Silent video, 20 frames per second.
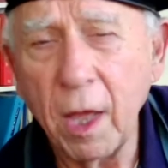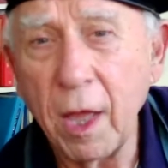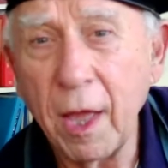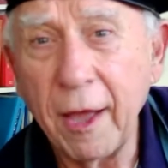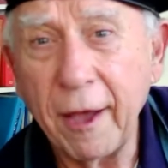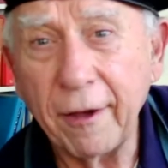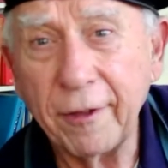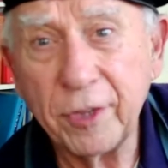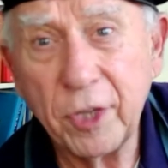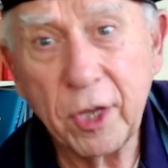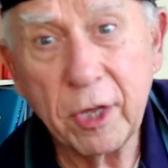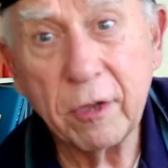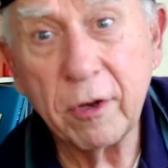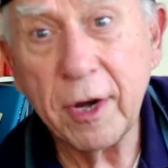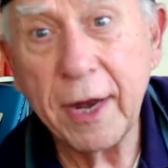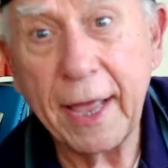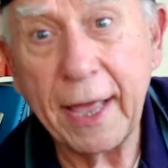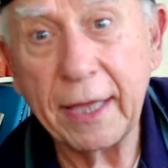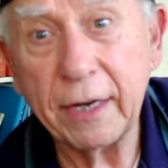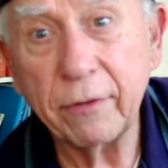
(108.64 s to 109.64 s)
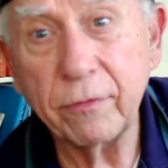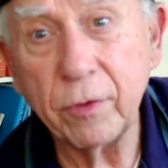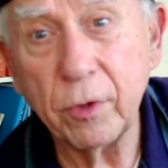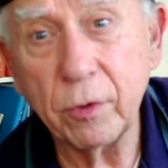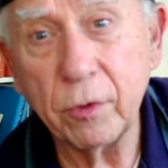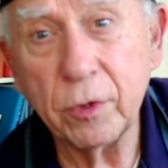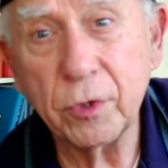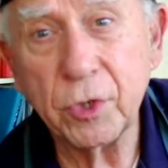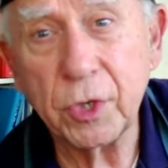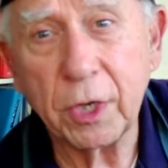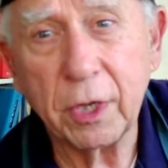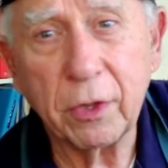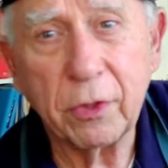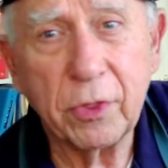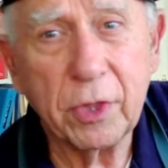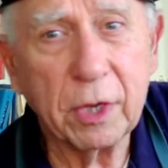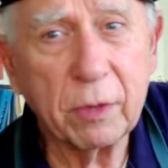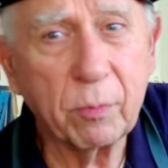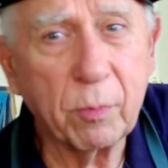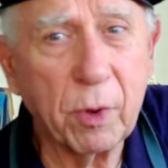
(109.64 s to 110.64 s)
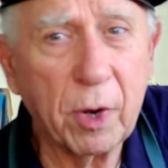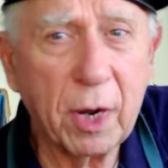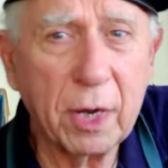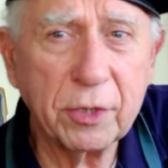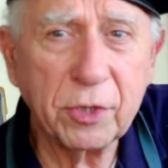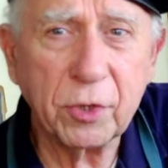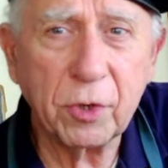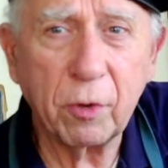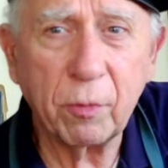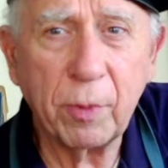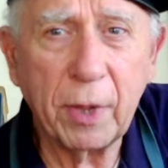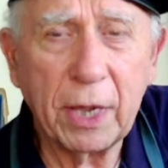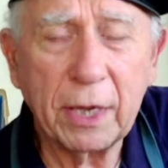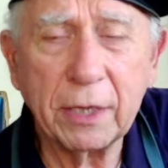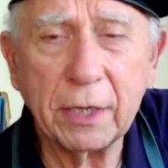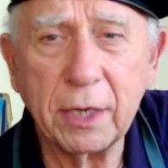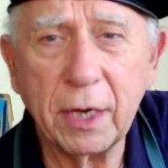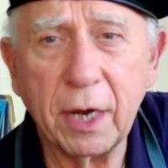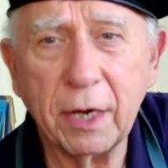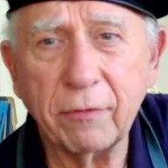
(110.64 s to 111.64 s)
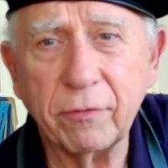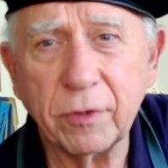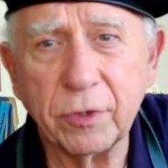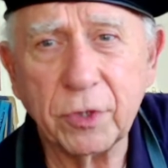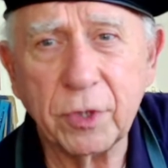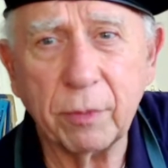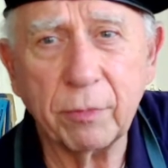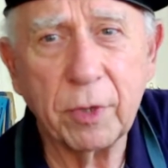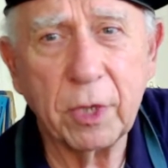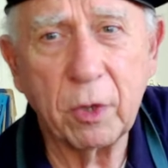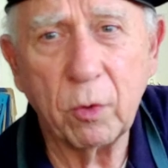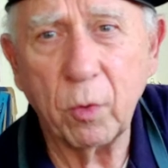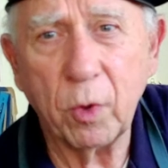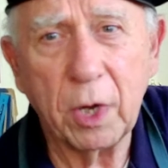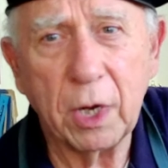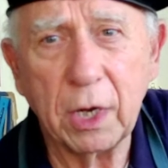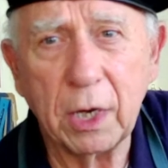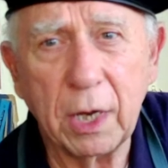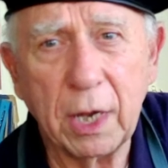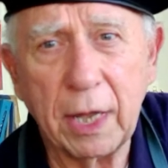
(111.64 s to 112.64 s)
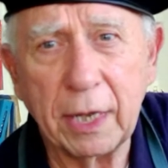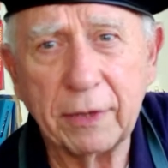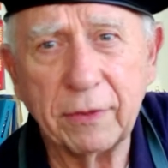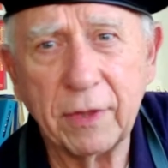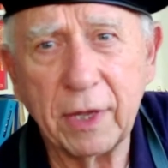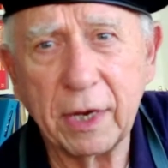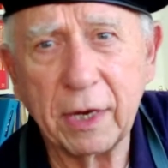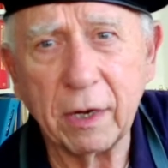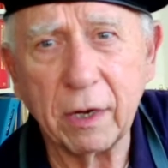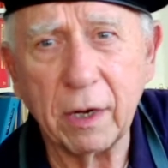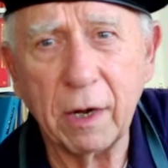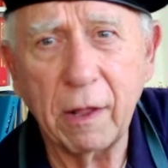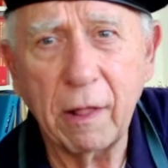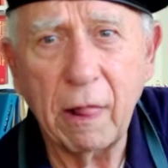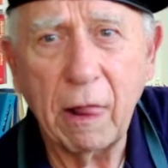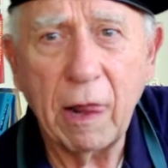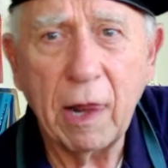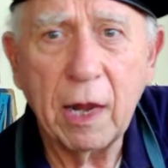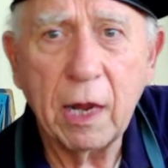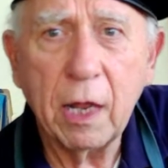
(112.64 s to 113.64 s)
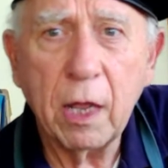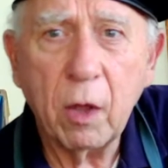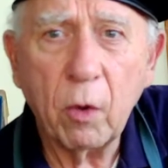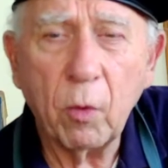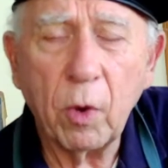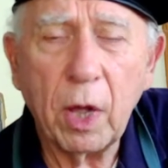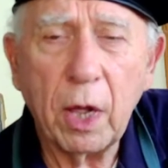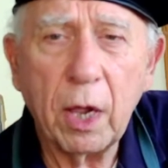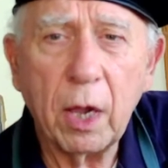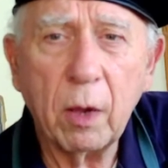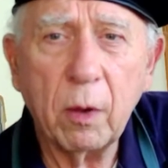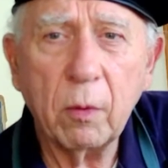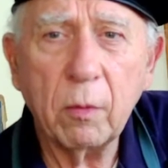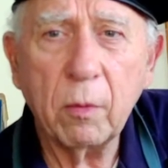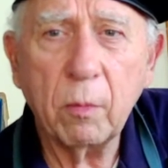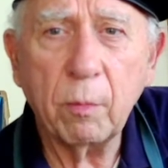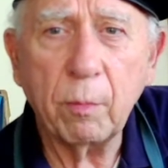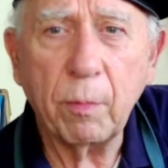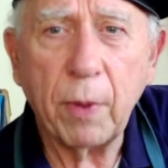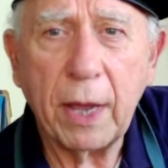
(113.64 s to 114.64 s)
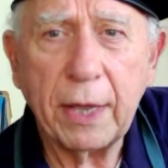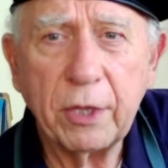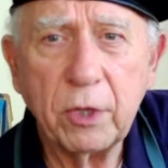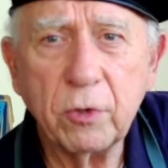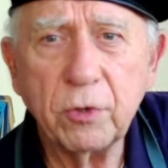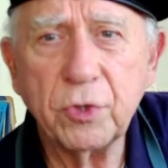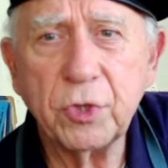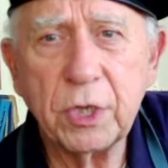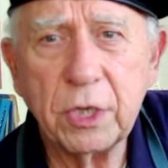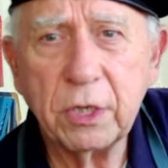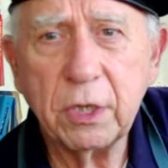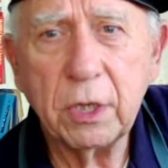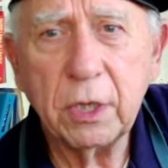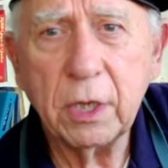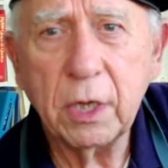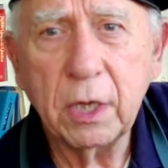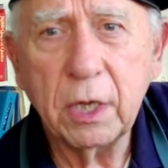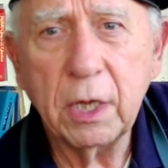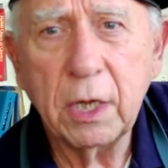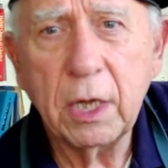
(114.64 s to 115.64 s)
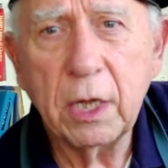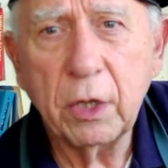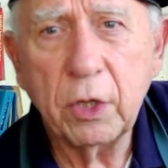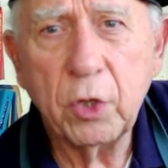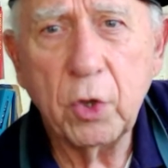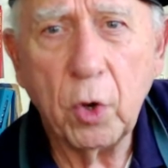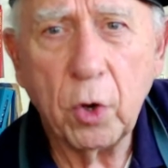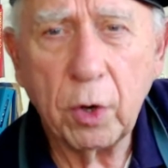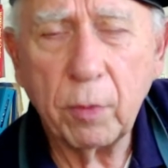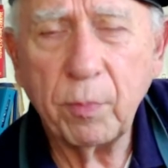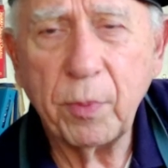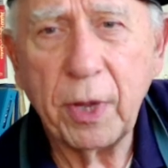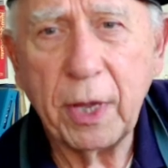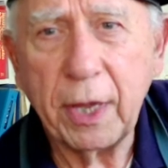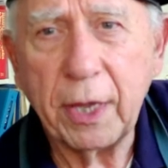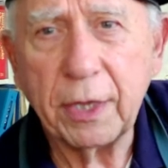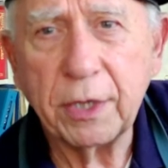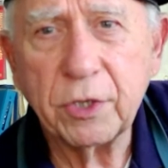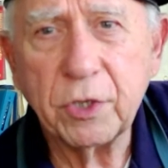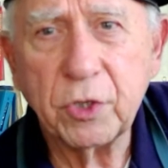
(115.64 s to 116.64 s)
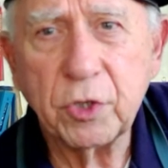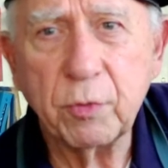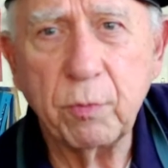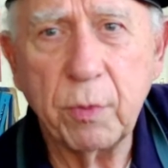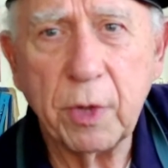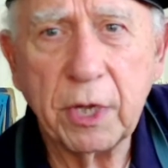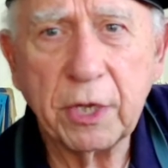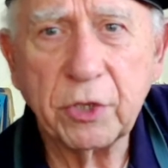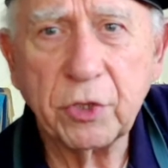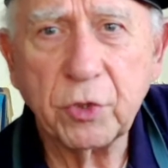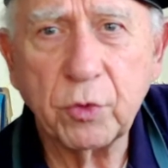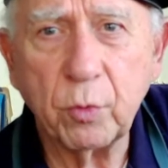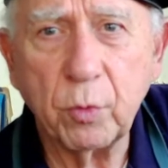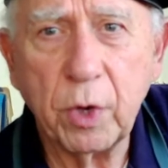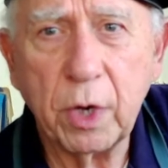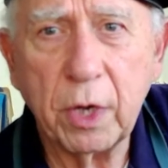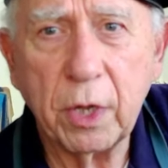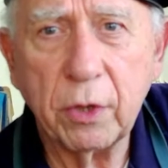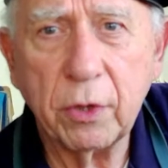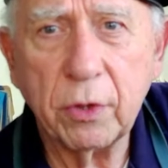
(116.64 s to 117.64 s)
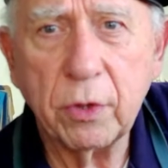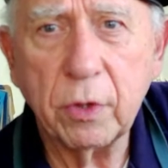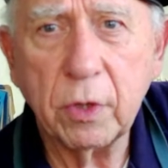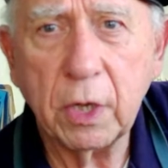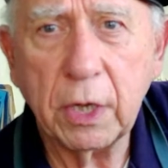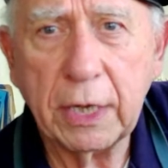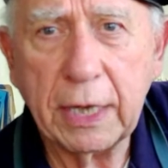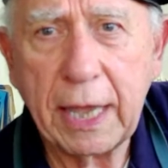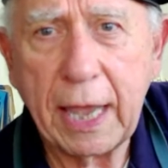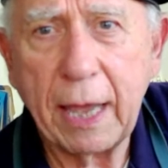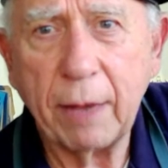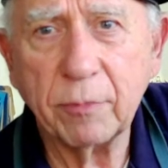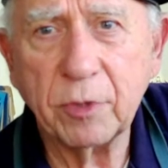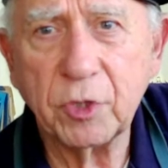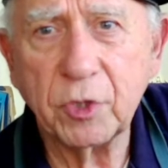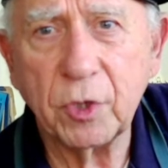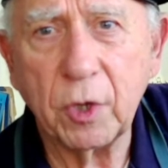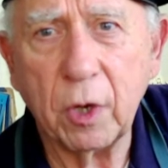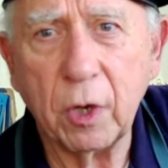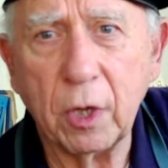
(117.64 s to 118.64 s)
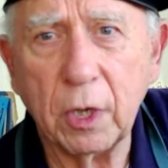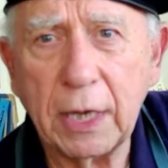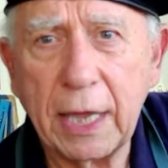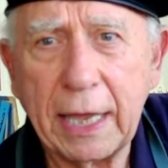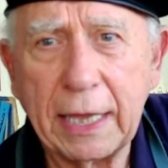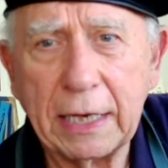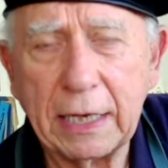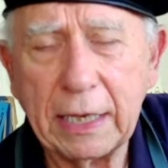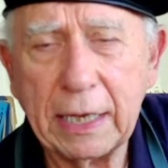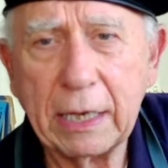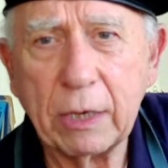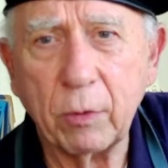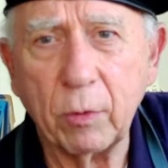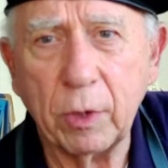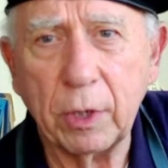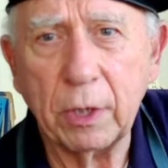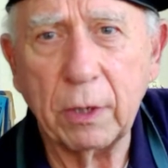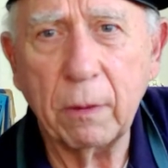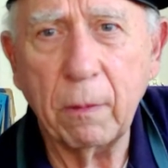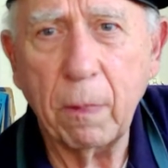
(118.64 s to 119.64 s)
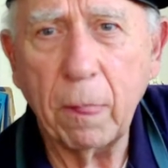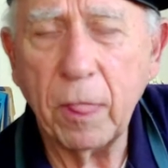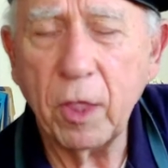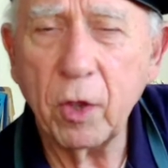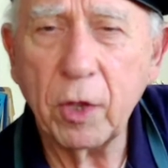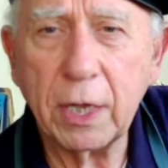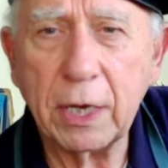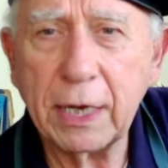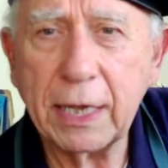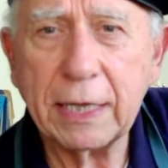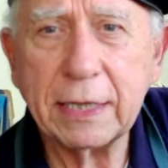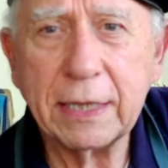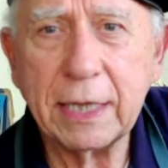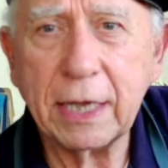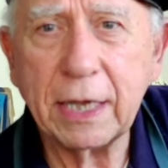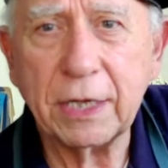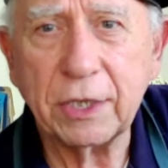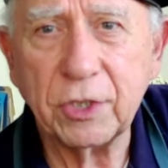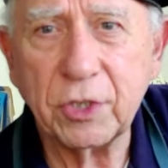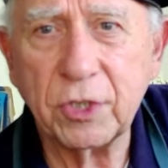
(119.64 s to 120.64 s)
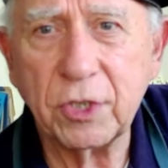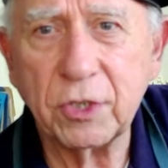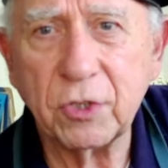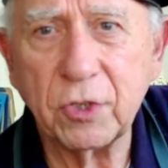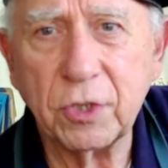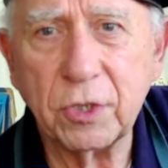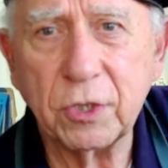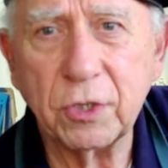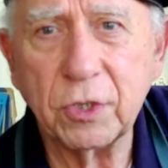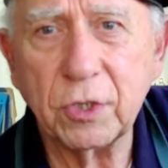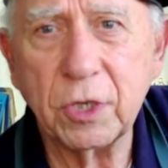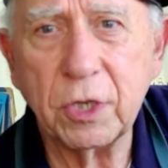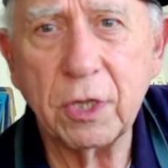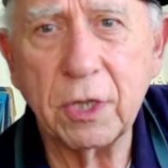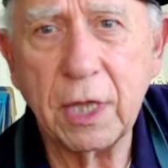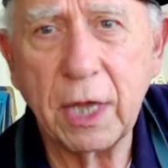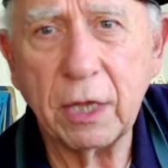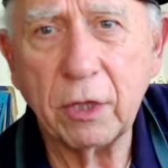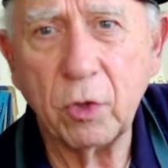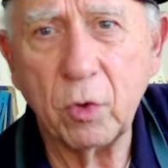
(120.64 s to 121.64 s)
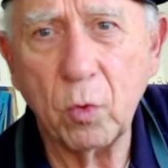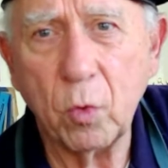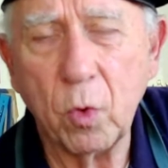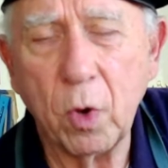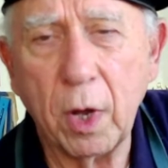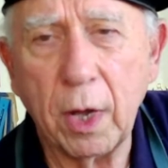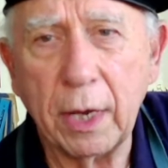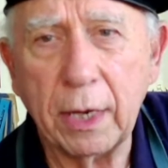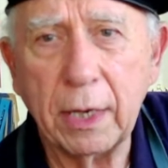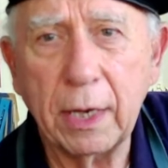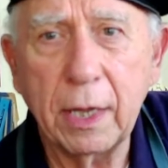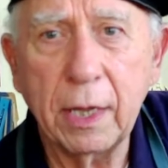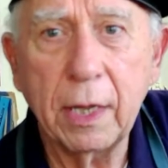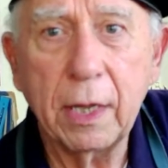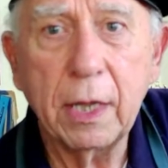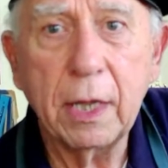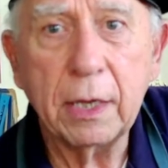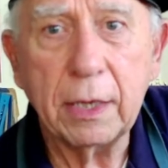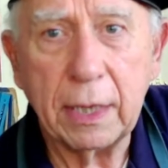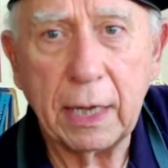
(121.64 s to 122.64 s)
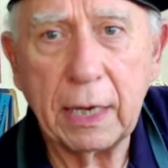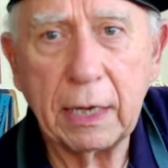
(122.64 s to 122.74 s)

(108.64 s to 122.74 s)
On the other hand, if you're using a thick brush or a palette knife or something, you want it a lot thicker. Well, by using your paints mixed with Gamasol and Liquin, you can get the consistency that you want. Not